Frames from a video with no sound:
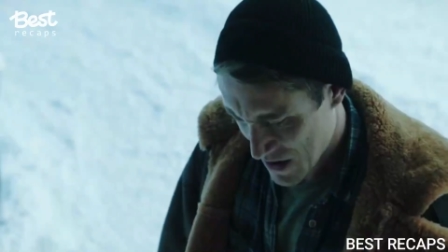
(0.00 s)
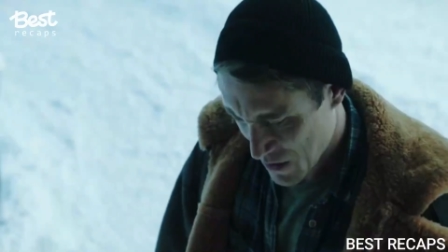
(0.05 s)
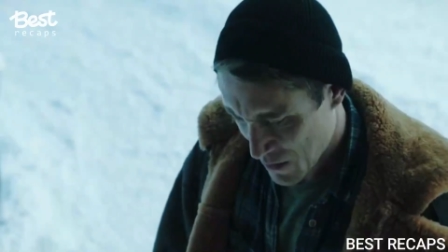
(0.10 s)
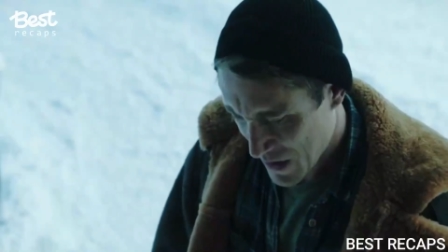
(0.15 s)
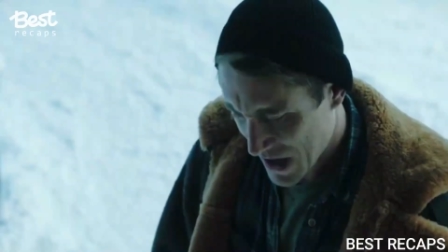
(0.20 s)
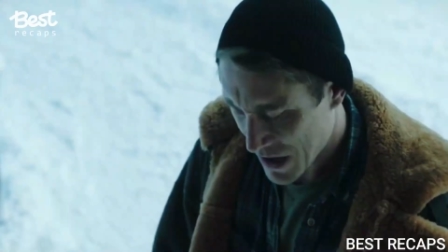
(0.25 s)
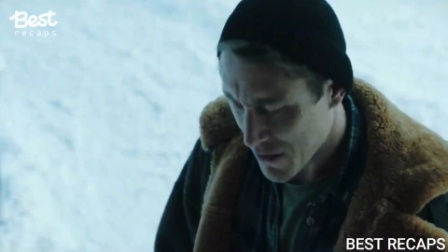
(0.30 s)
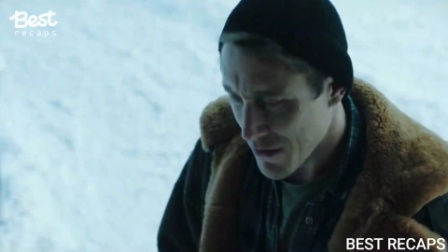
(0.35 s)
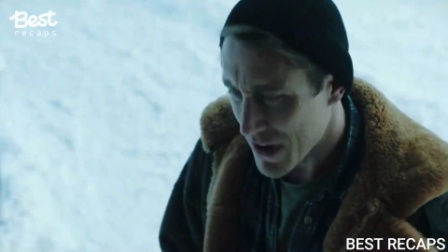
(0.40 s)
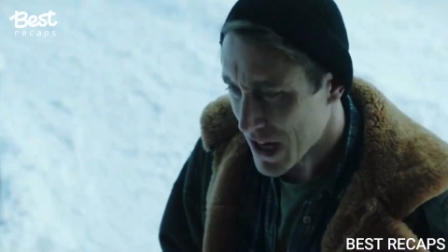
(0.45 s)
out,
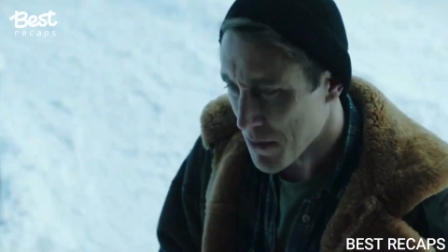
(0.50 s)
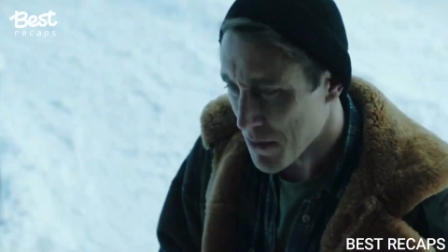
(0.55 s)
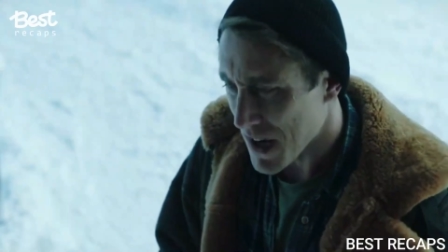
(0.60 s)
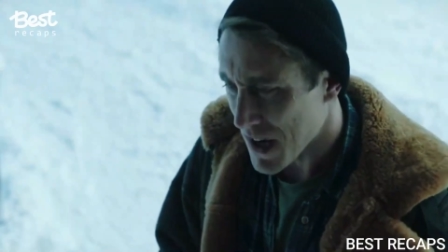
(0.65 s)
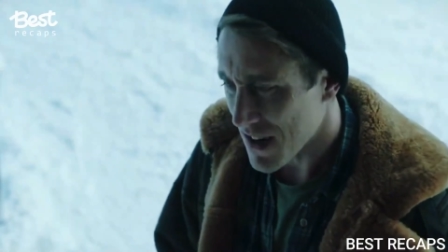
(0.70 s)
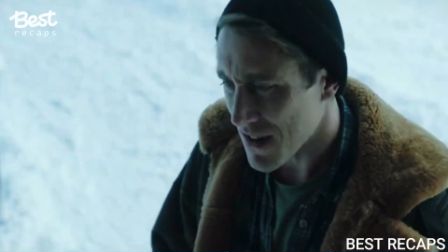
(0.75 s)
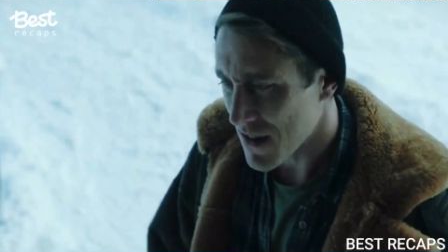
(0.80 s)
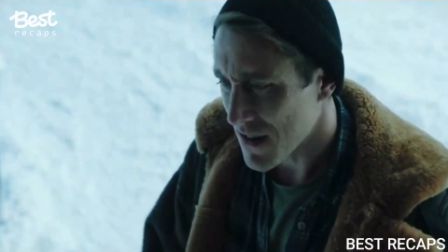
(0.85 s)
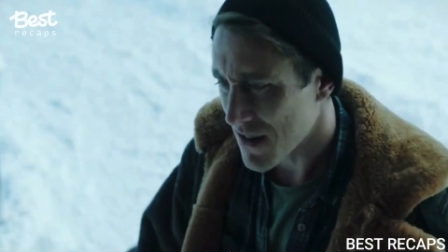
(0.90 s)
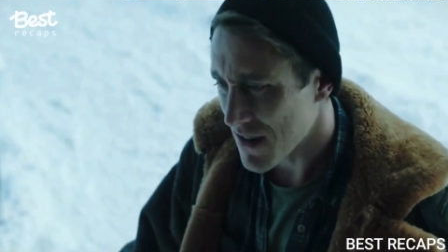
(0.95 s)
claiming
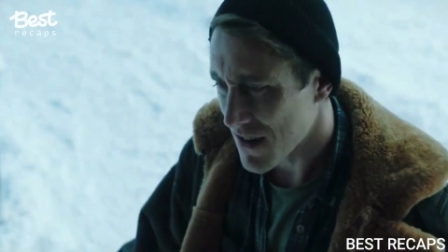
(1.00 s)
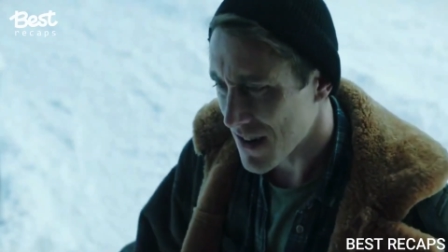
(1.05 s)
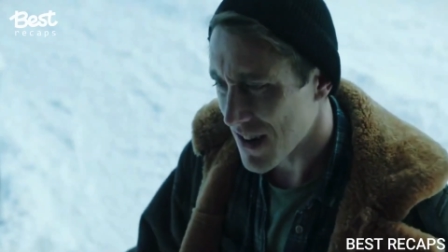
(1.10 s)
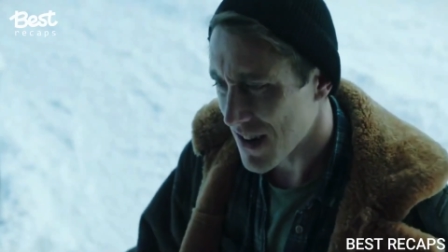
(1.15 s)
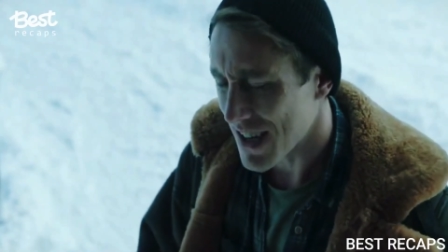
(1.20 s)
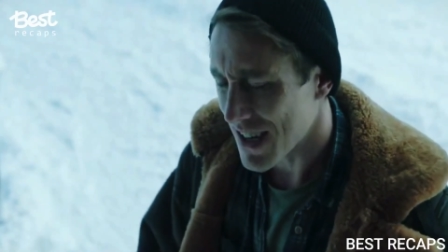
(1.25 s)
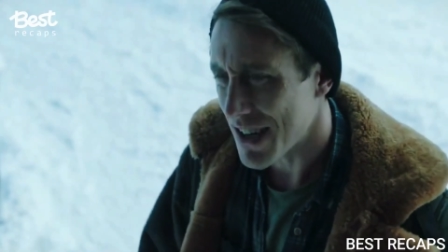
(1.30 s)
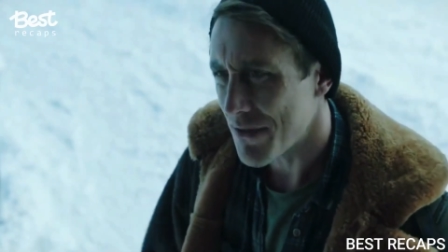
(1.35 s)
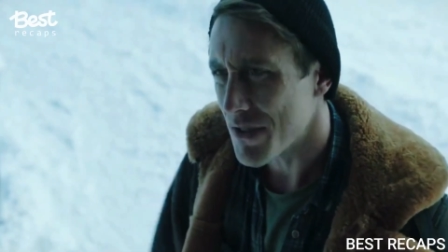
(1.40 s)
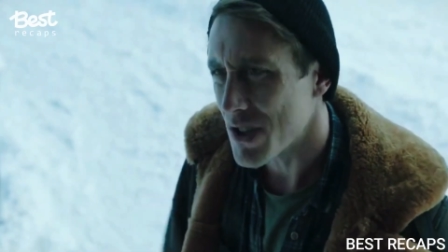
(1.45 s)
he's there
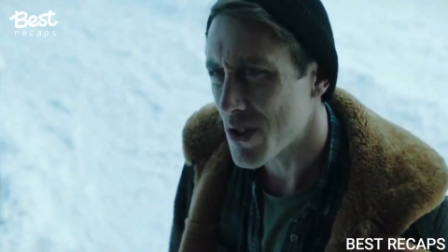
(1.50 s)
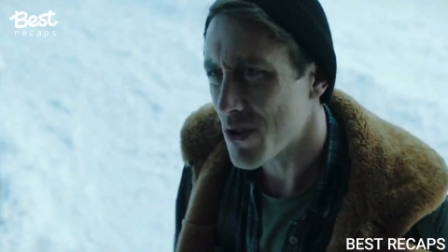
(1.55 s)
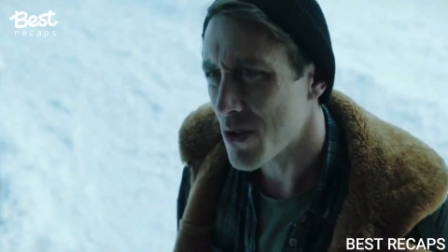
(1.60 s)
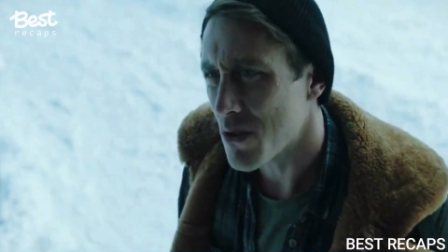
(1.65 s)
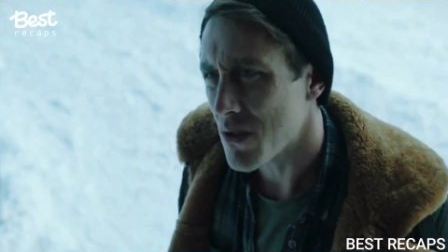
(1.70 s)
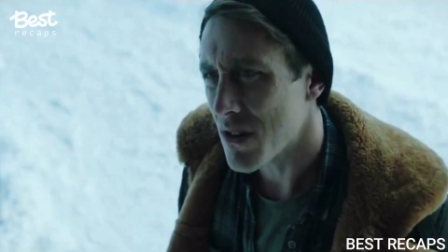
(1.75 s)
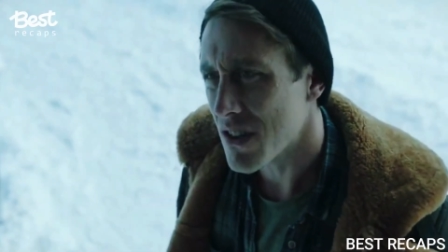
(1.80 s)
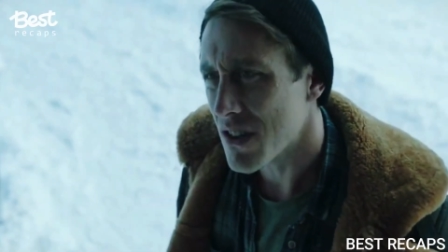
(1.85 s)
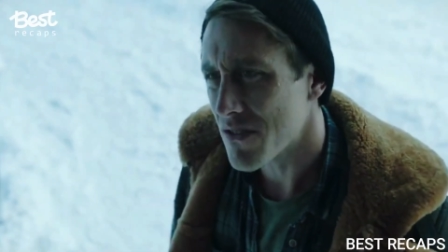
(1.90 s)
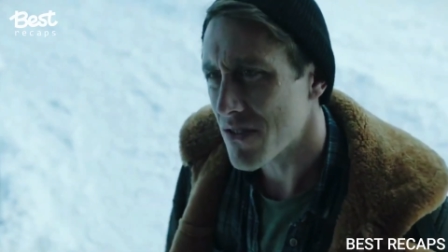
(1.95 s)
for plumbing
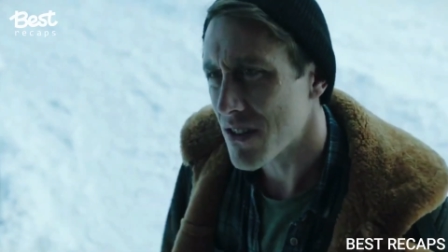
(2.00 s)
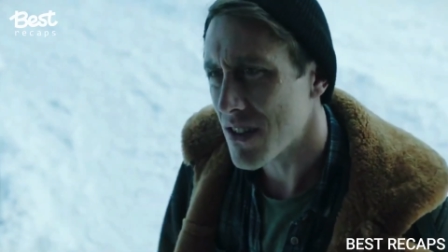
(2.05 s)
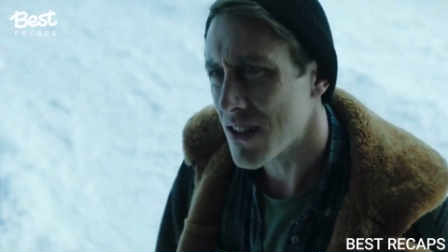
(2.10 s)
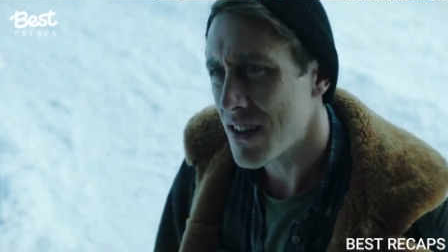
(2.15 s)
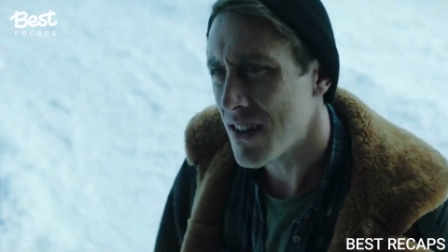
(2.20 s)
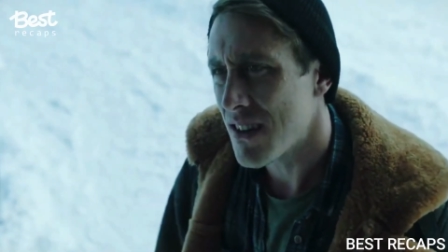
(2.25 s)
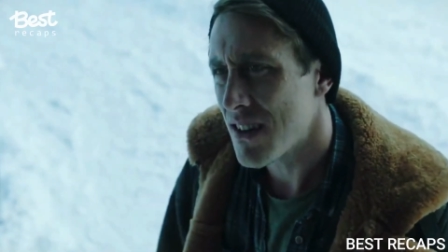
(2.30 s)
repairs.